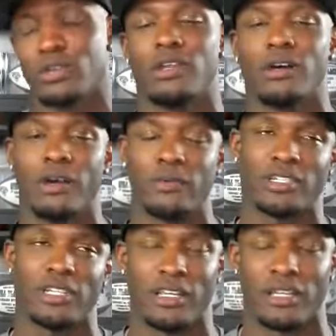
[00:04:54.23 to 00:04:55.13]
I wish
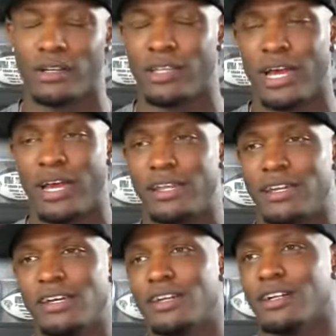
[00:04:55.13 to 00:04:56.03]
I'd done all that
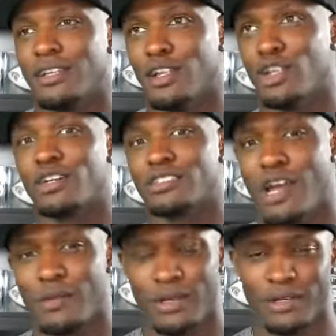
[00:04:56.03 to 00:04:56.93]
a long
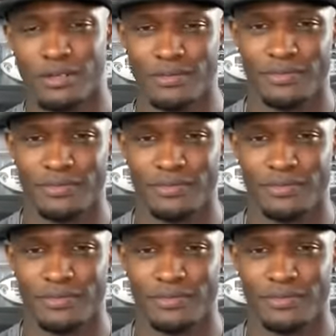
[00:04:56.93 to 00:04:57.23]
time ago.